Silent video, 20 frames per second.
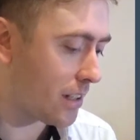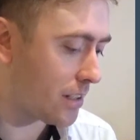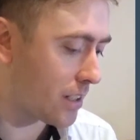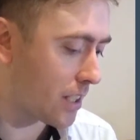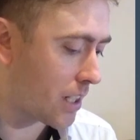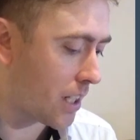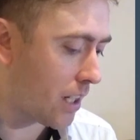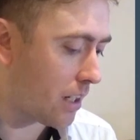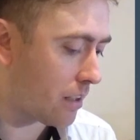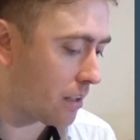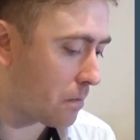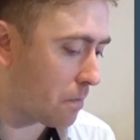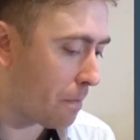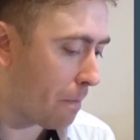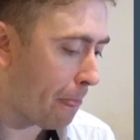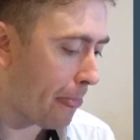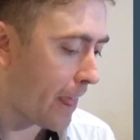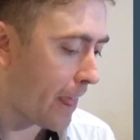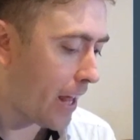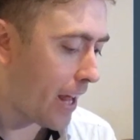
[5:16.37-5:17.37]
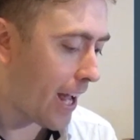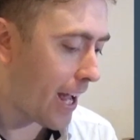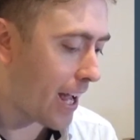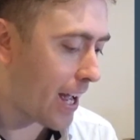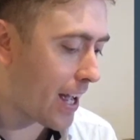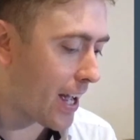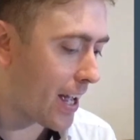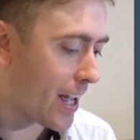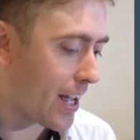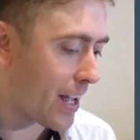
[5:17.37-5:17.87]
as I call him,
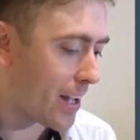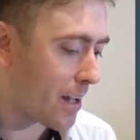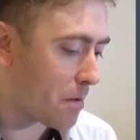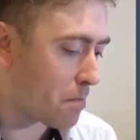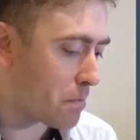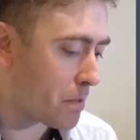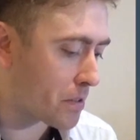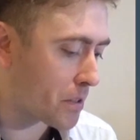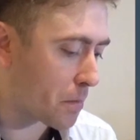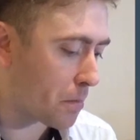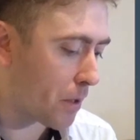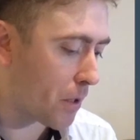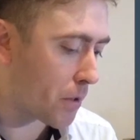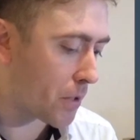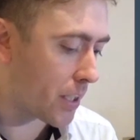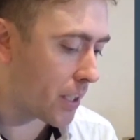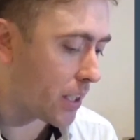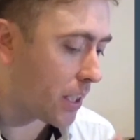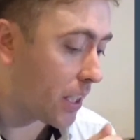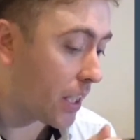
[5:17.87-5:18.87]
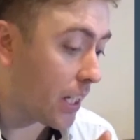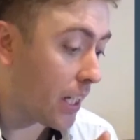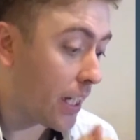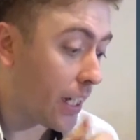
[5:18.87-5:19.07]
Mr. Pokey.